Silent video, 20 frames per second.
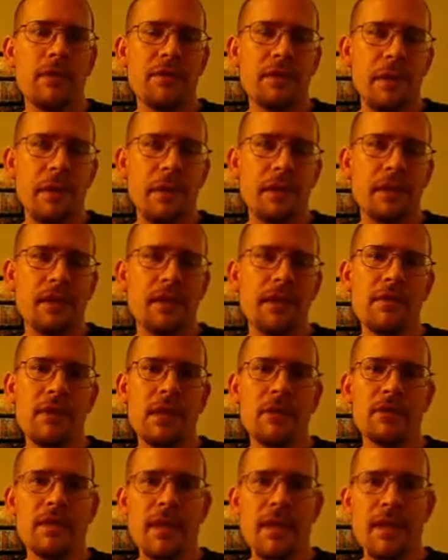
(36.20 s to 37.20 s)
They were given
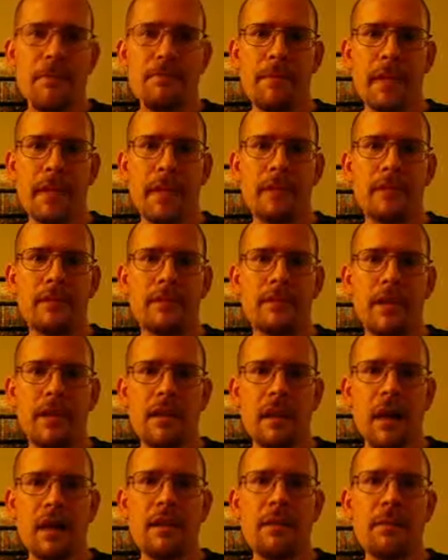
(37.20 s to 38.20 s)
out to inmates,
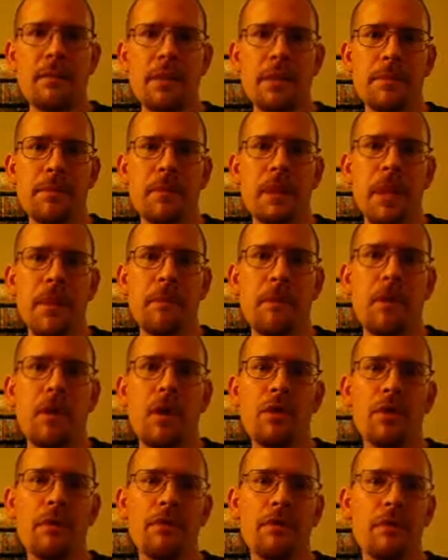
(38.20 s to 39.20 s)
then other people have
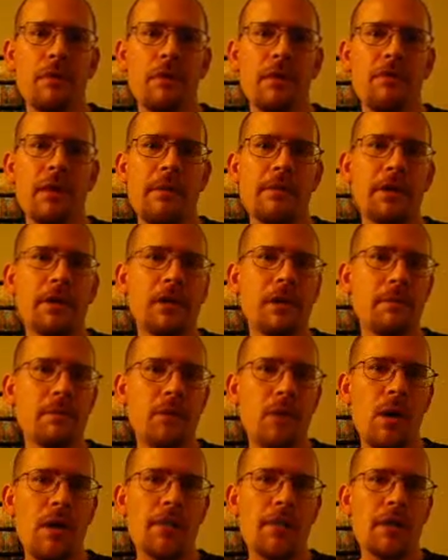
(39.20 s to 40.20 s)
bought them through the chip
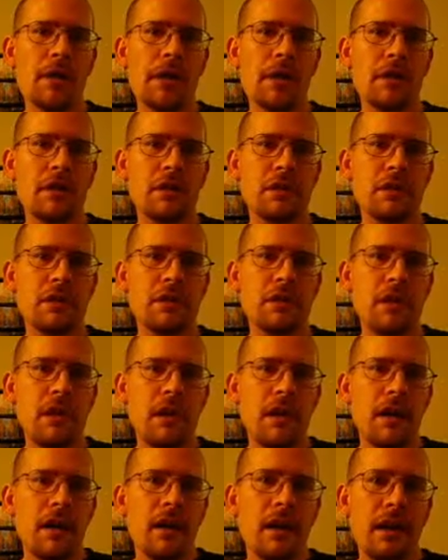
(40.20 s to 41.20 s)
corporation,
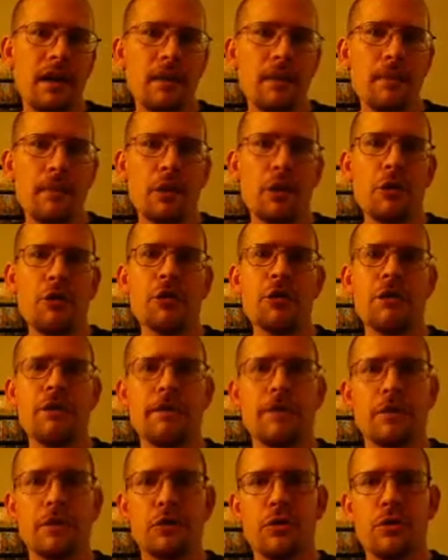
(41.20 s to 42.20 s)
and the merging
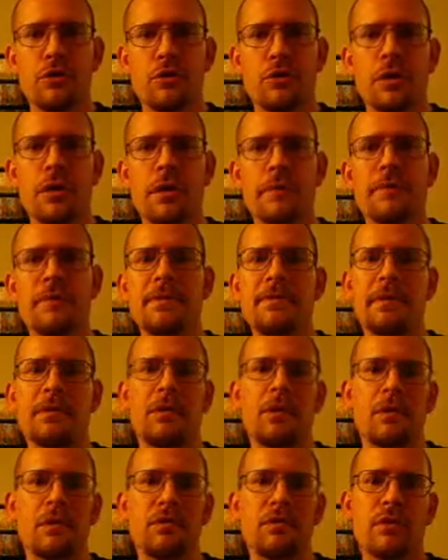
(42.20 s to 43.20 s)
of the two chips has
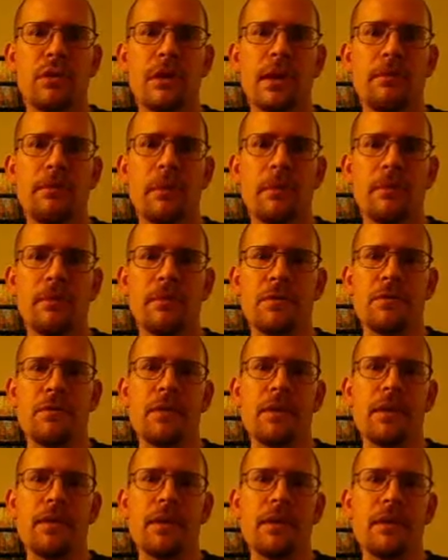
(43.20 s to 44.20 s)
caused problems
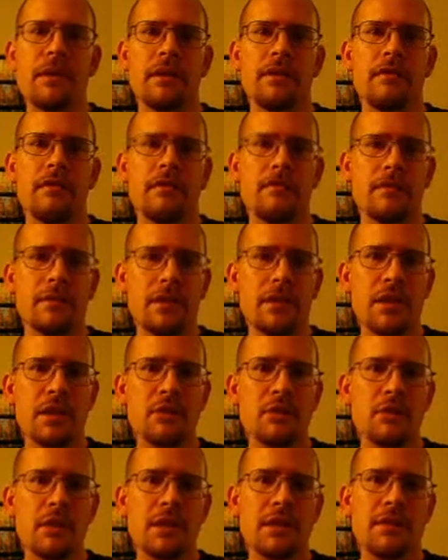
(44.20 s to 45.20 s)
within the
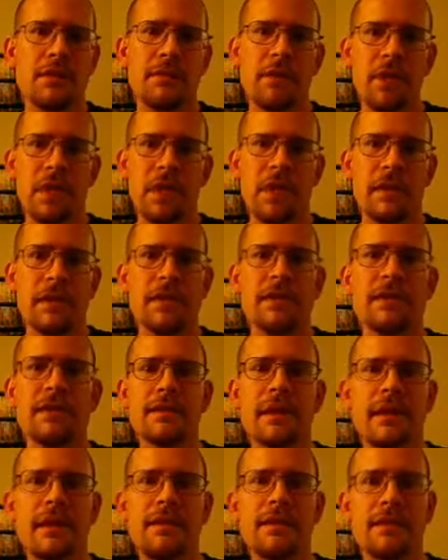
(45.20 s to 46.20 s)
districts of the United
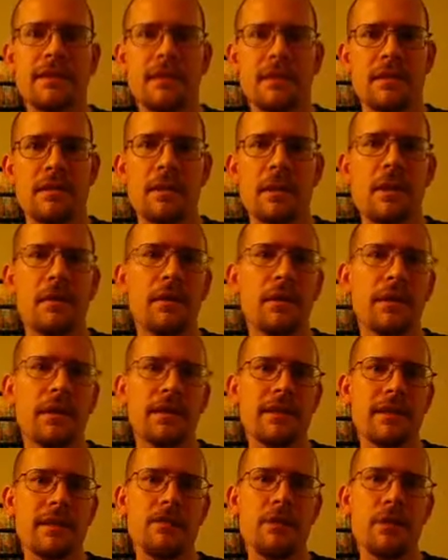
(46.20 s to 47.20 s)
States and some other
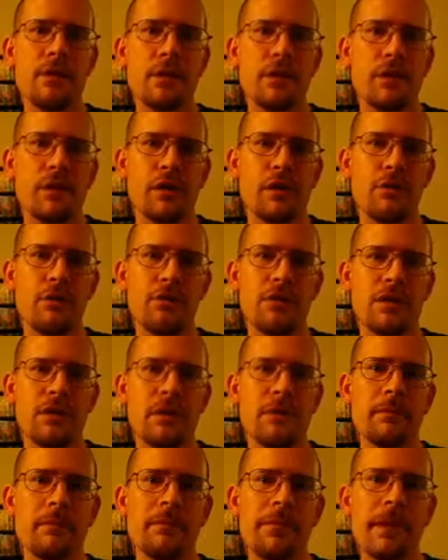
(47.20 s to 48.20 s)
places where they're using
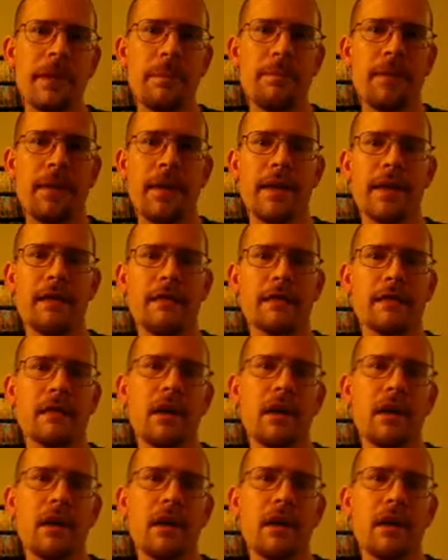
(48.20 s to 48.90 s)
them for inmates.